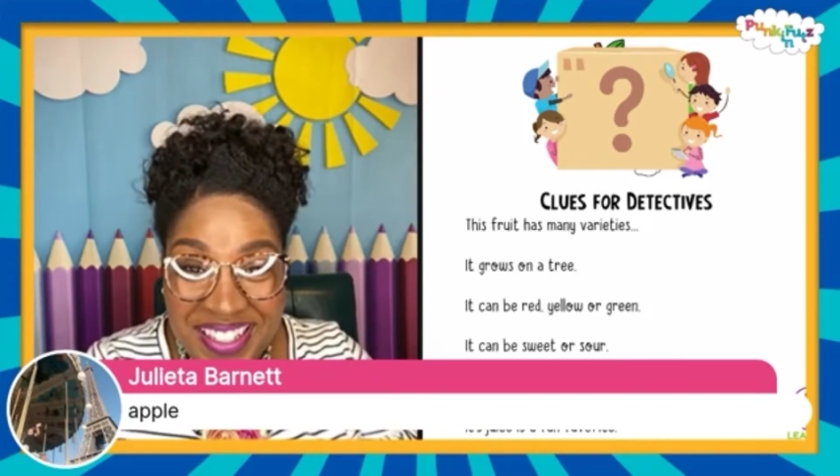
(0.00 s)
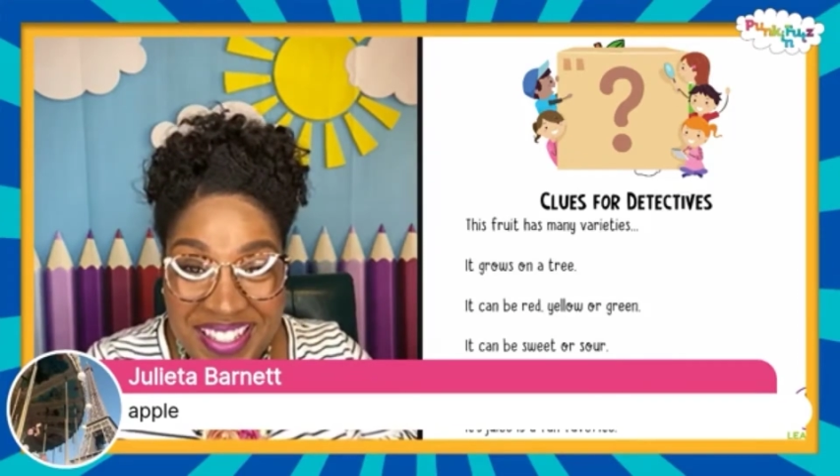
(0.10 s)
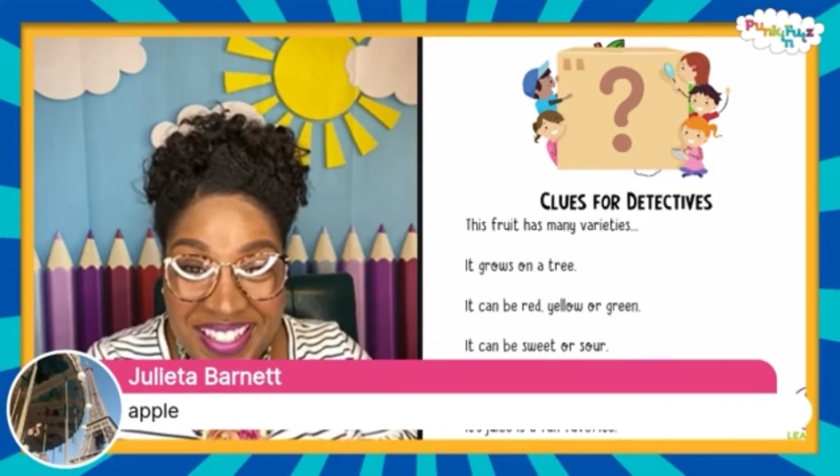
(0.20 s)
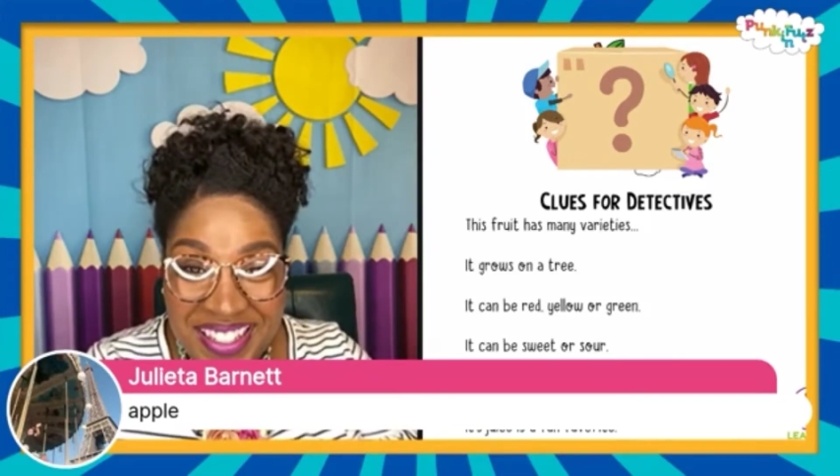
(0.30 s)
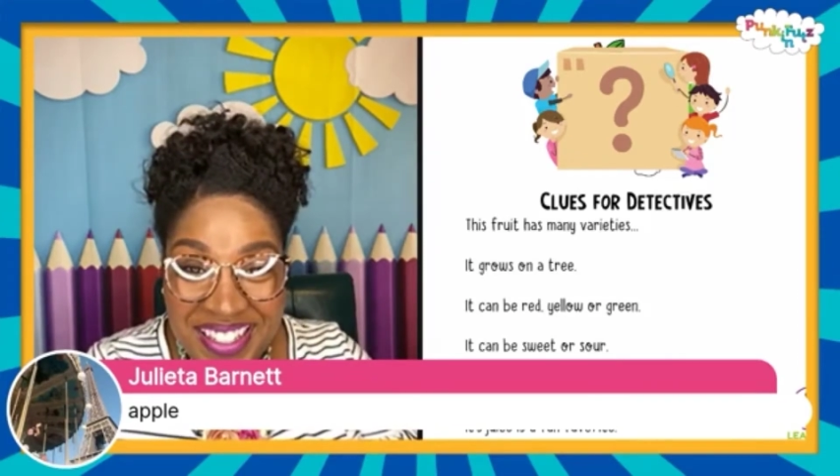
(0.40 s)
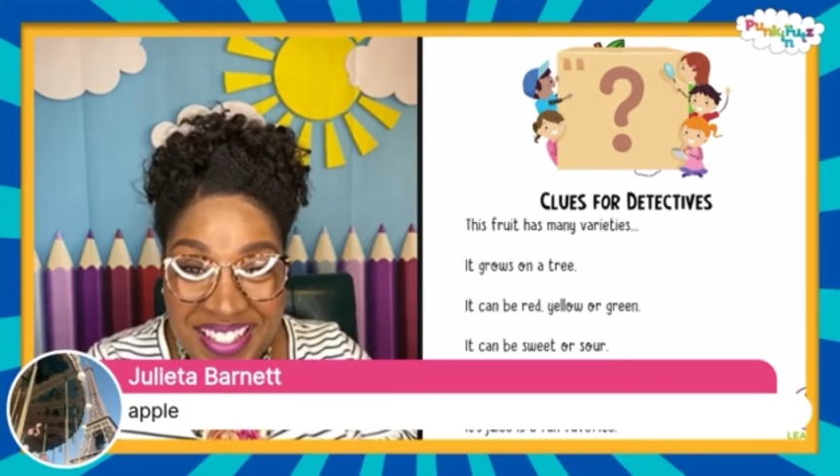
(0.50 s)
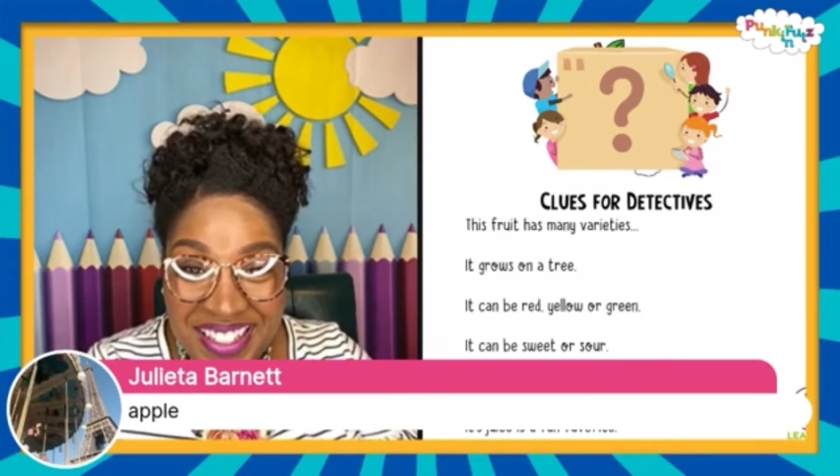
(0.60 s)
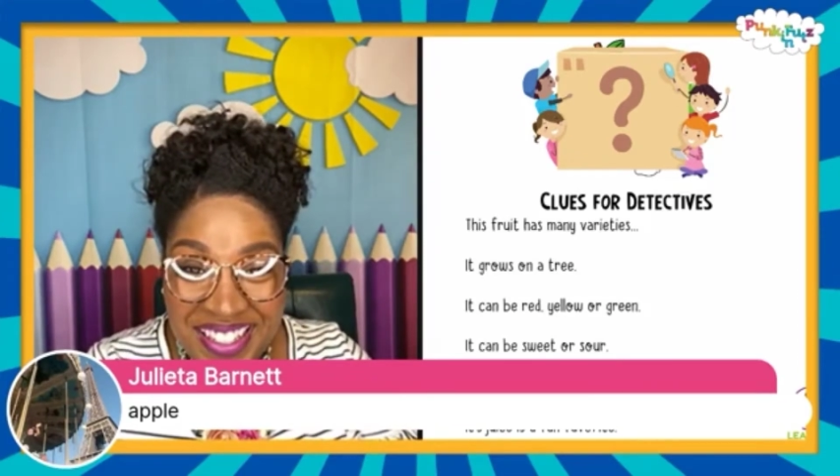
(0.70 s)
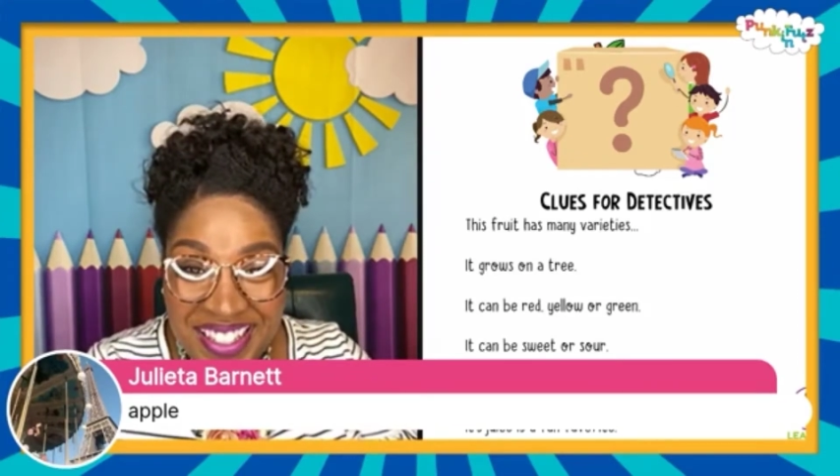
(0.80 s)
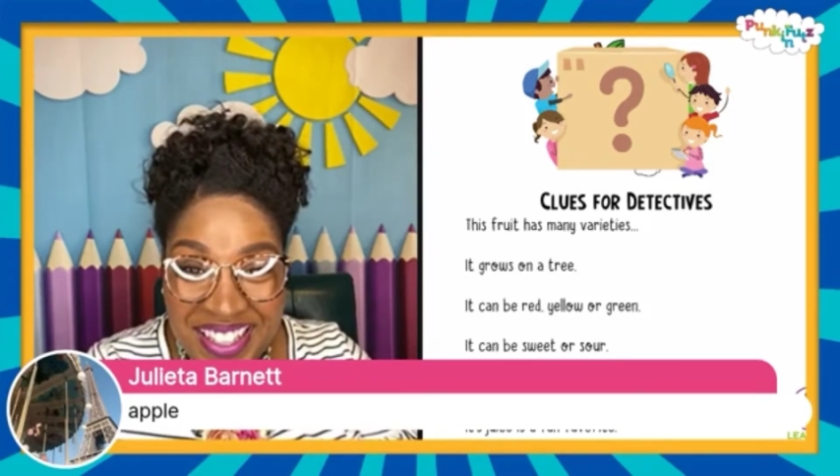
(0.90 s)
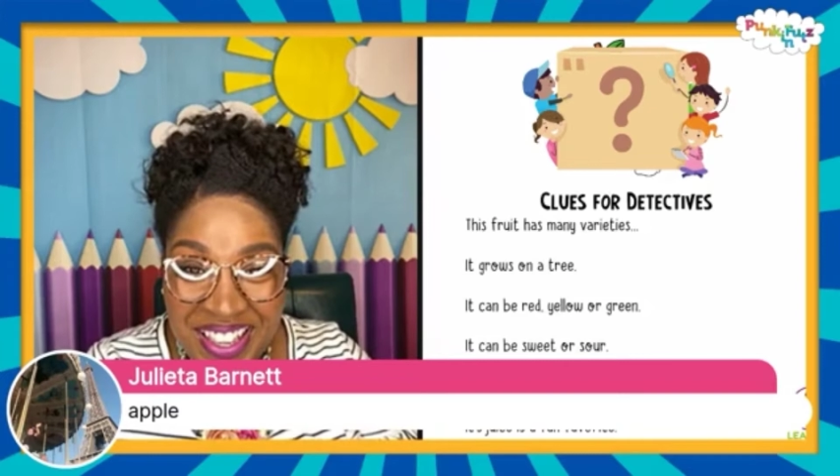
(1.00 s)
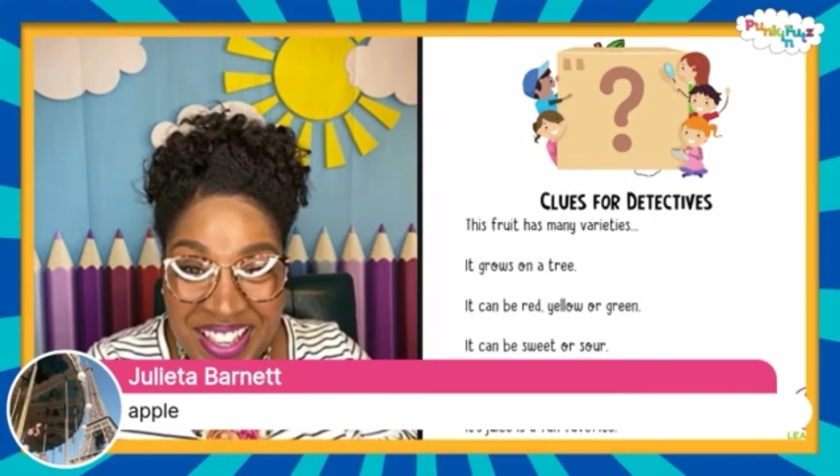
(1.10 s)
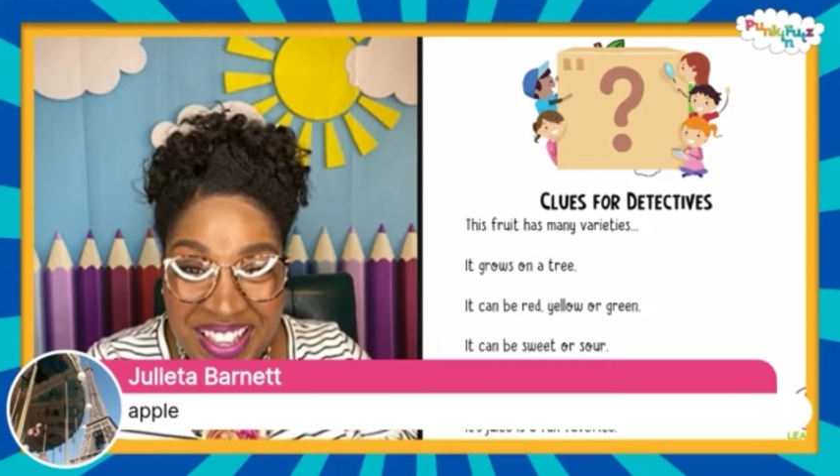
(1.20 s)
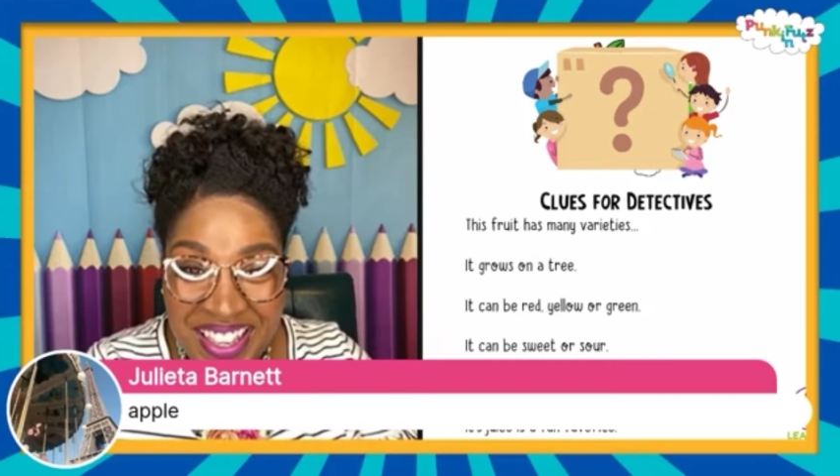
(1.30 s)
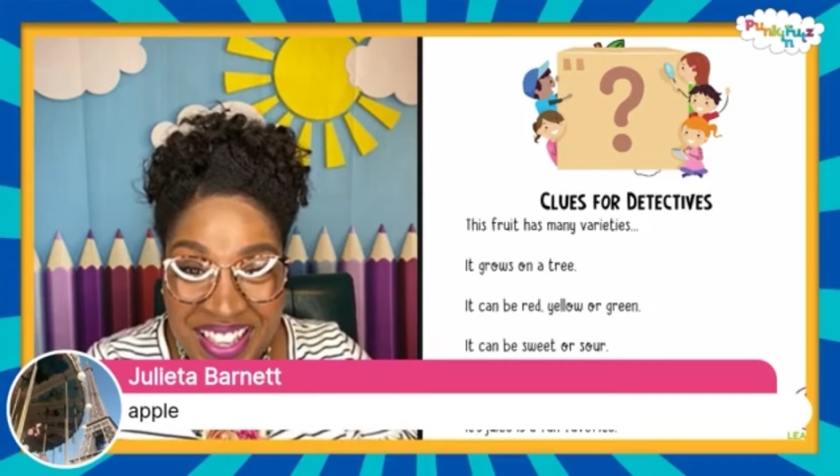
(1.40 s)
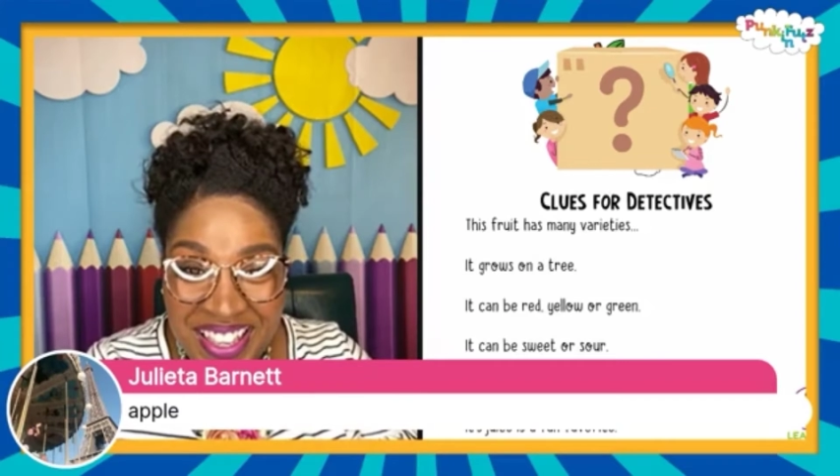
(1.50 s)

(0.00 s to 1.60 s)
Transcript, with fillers: guessed apple.